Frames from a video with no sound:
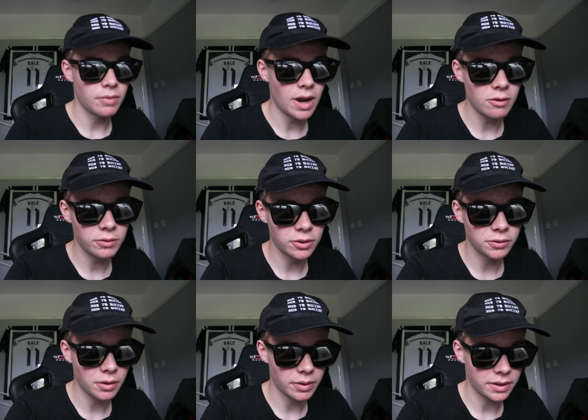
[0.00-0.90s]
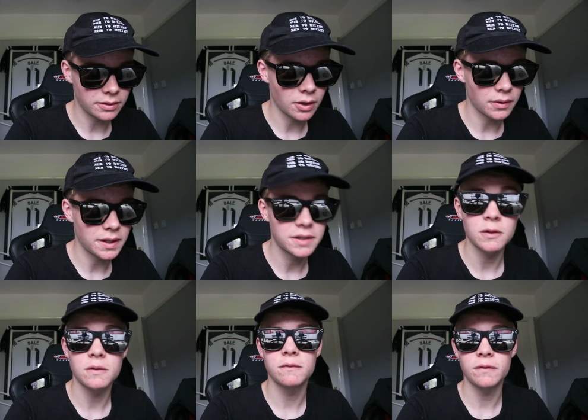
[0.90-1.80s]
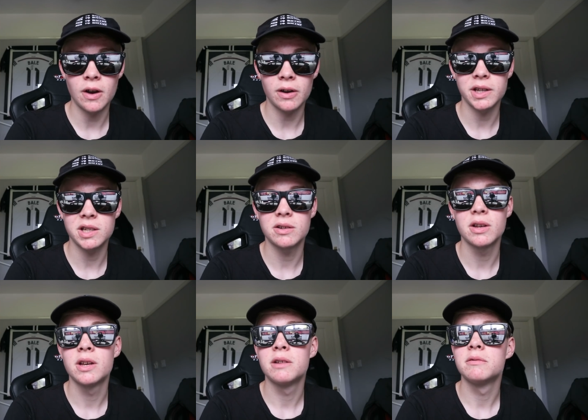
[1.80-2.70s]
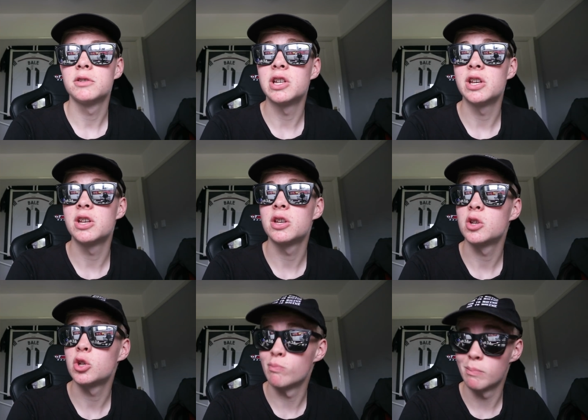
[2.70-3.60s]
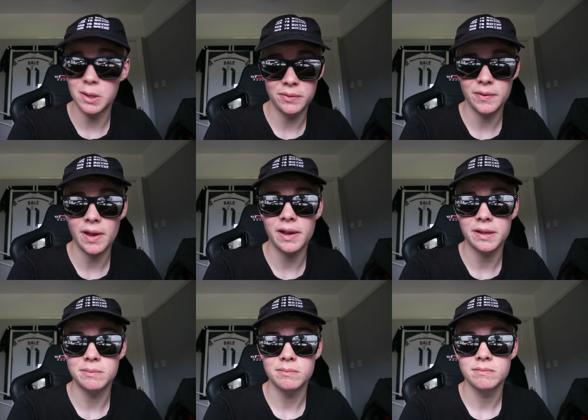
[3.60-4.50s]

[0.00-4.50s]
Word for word: But how are we all doing on this fine Monday?